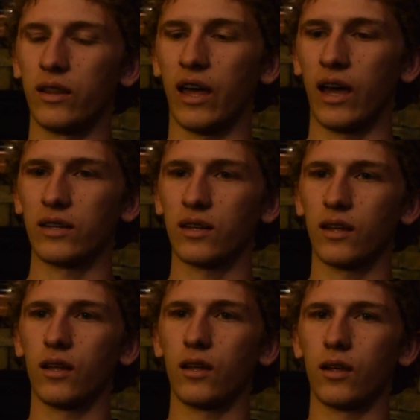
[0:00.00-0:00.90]
that
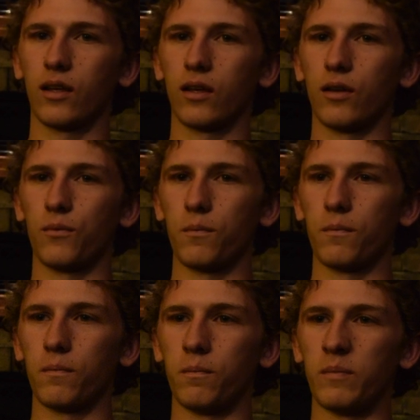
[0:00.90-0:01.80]

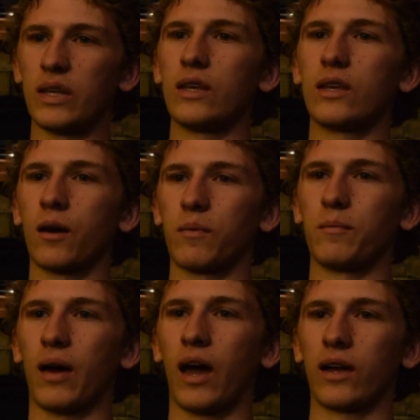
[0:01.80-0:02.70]
me coming
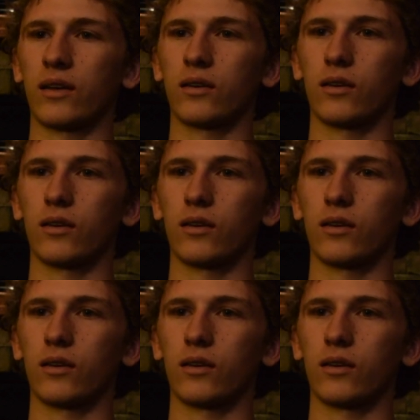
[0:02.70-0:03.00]
back